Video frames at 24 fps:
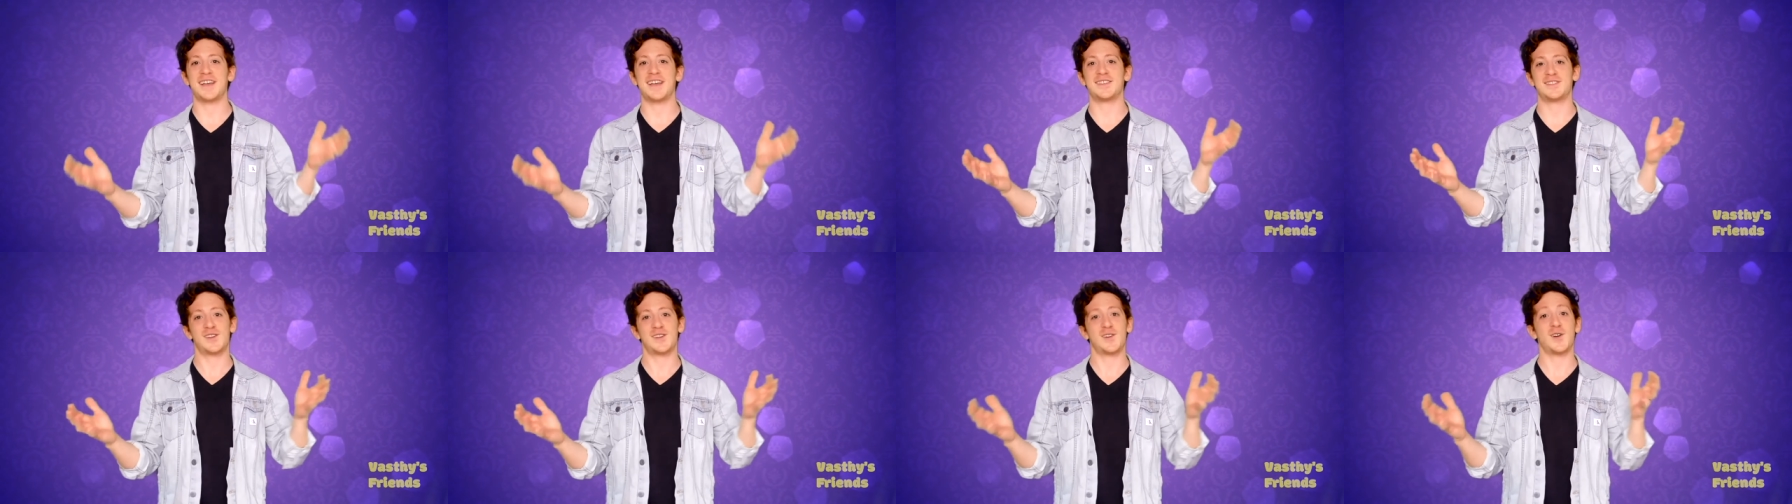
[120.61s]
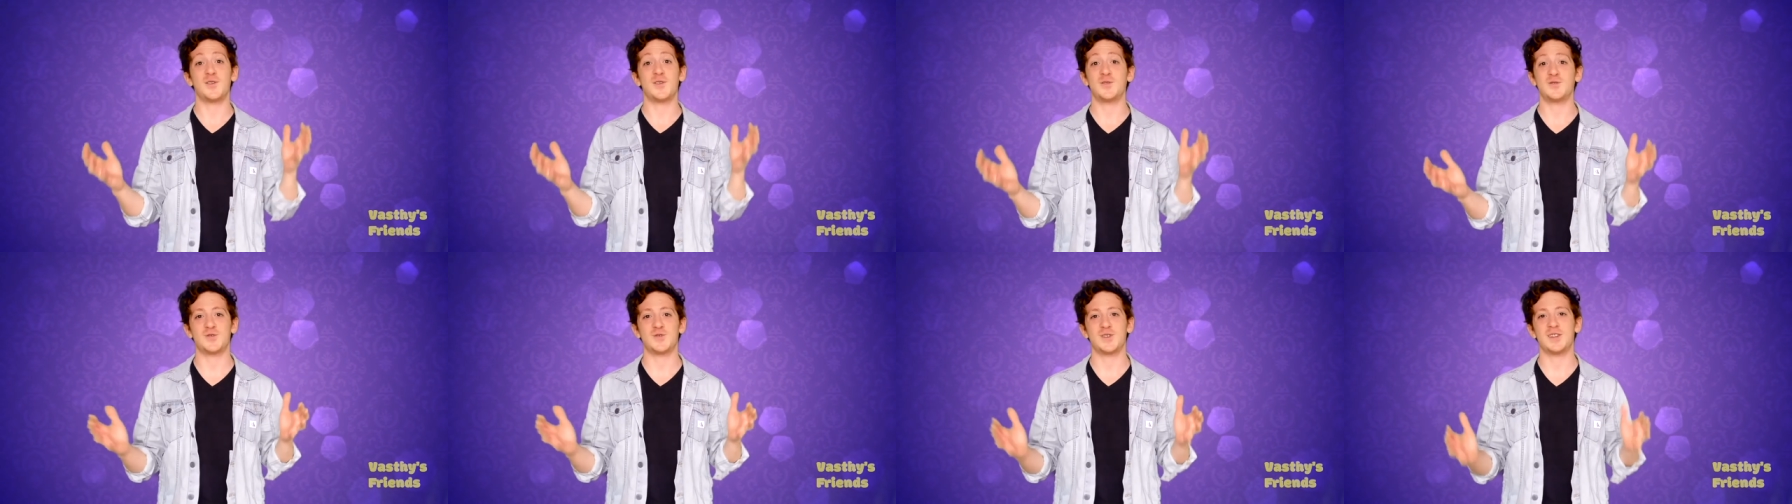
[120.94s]
has their
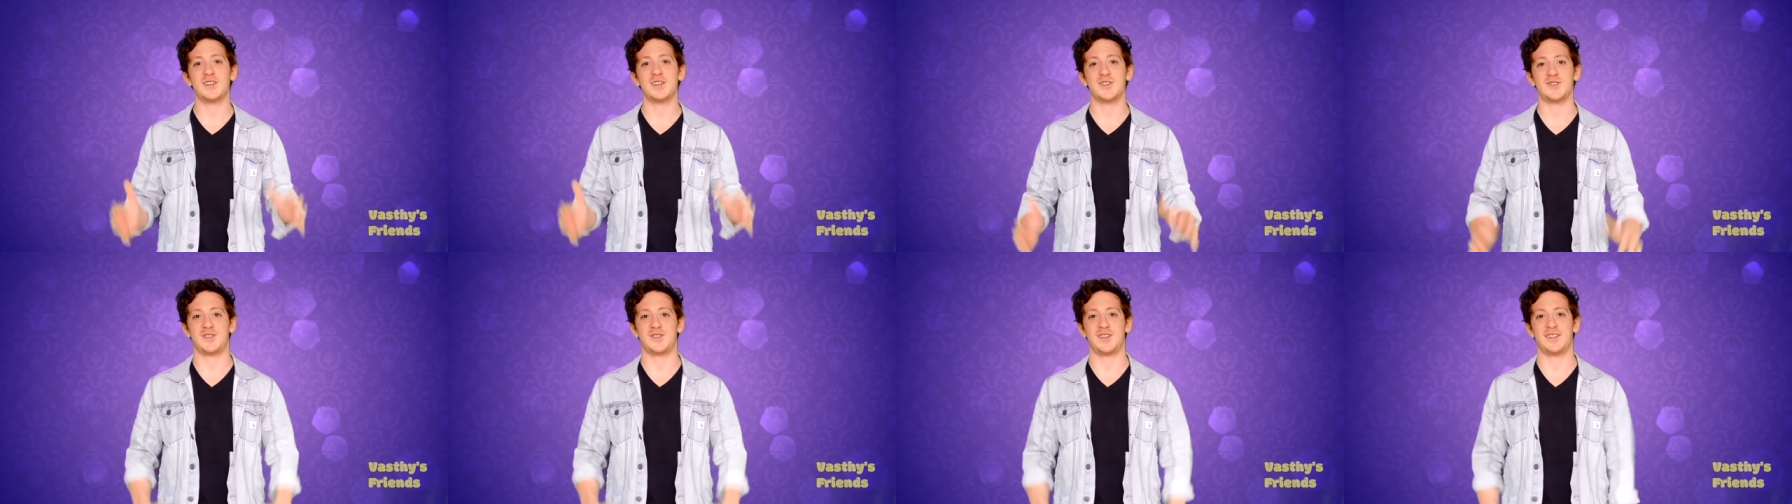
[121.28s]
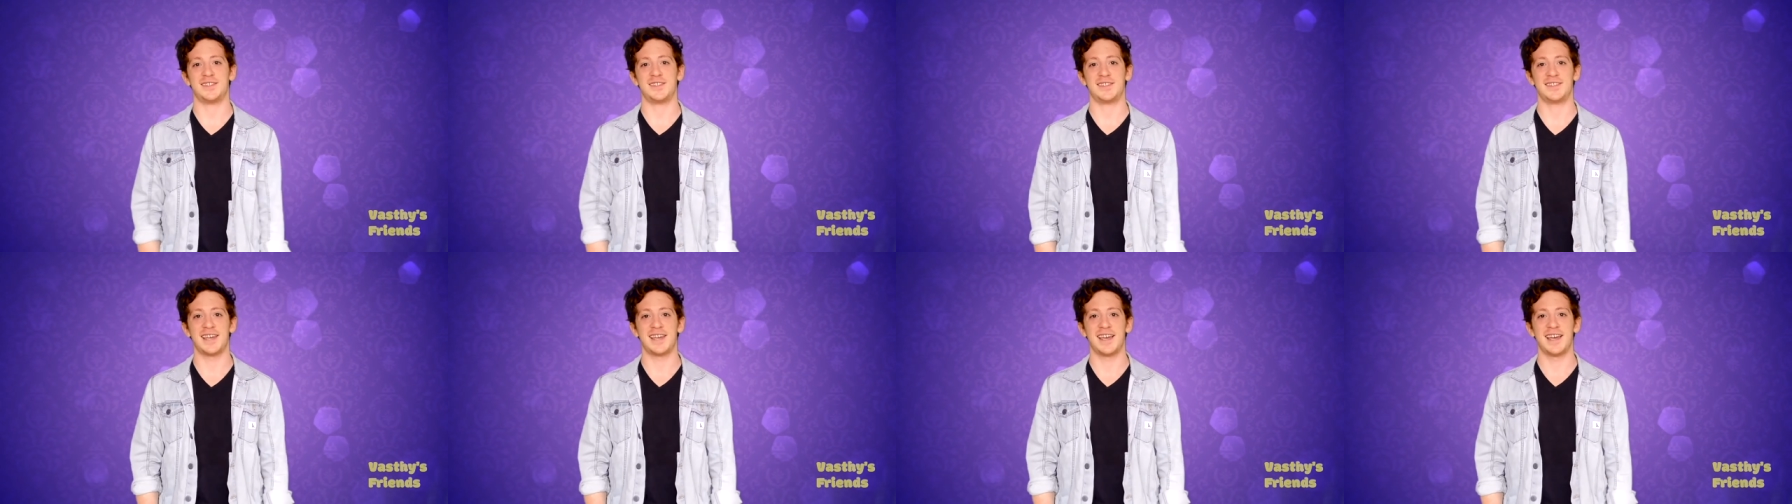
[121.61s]
own
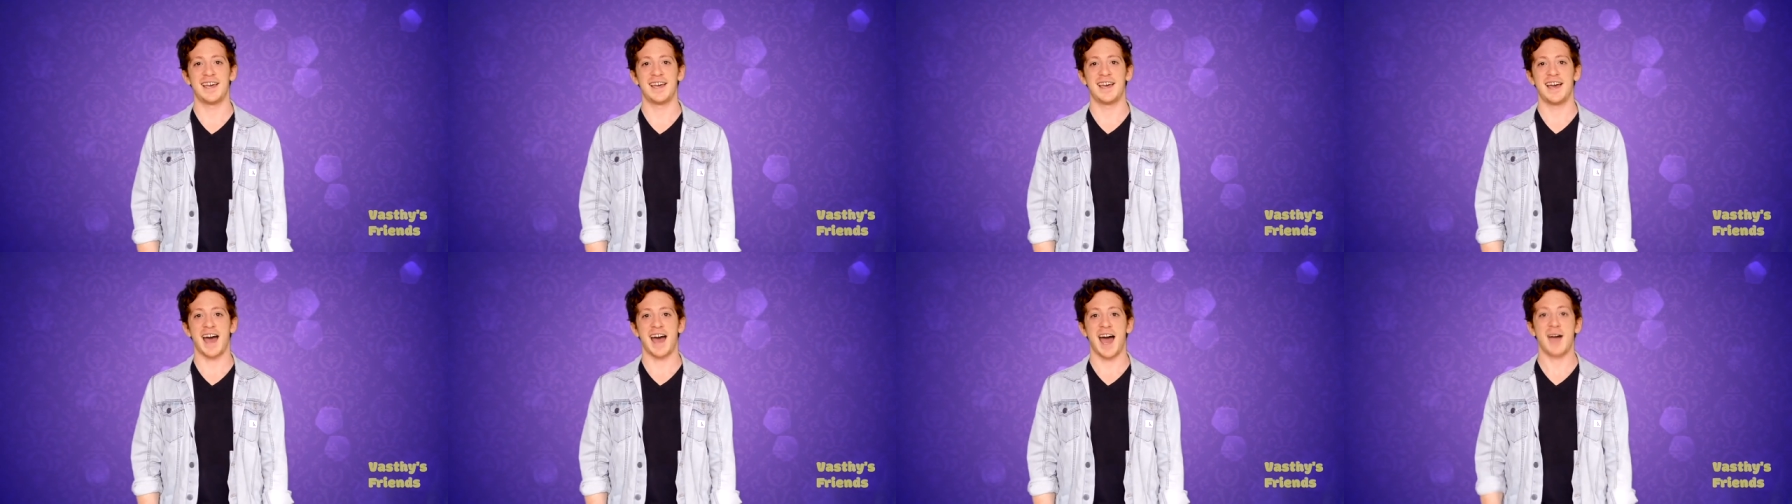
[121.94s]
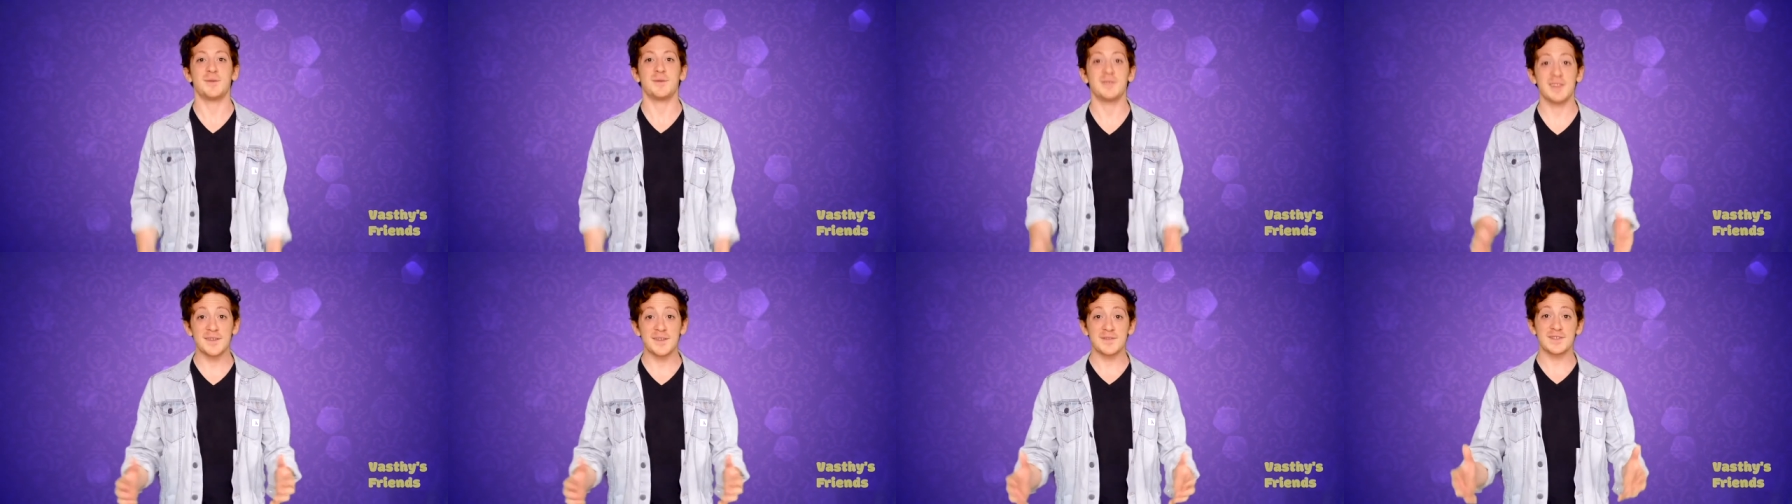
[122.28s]
traditions. I
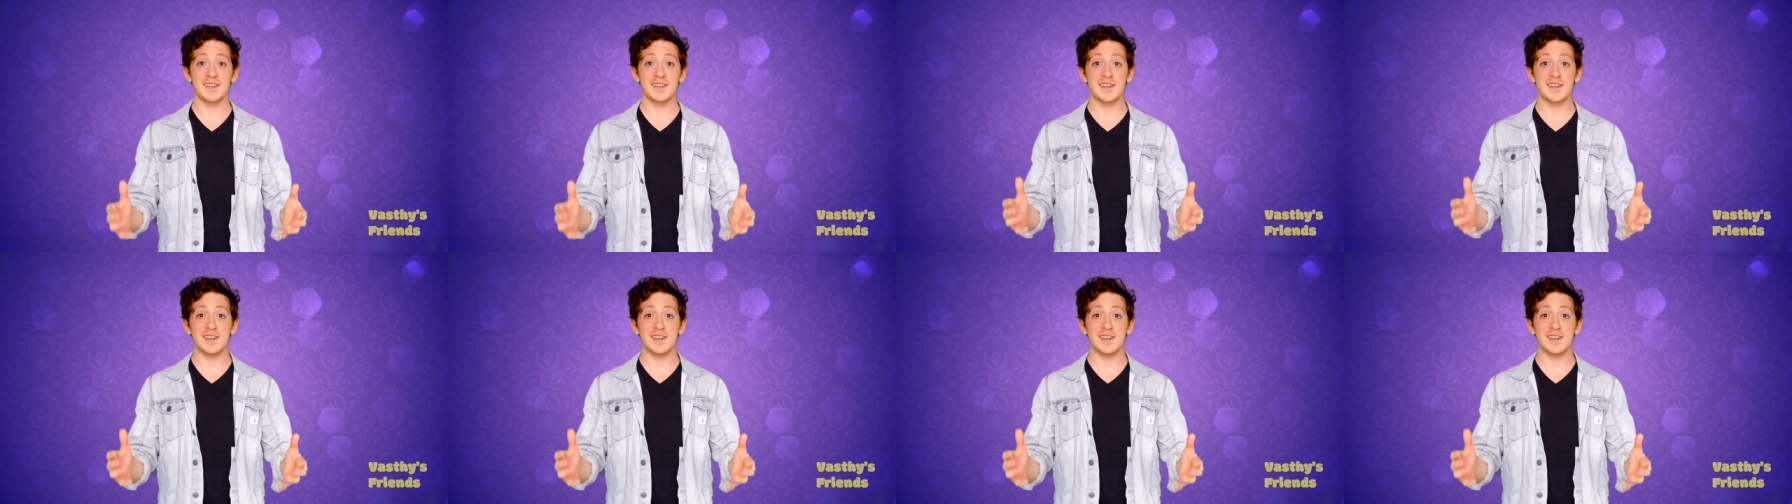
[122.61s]
would love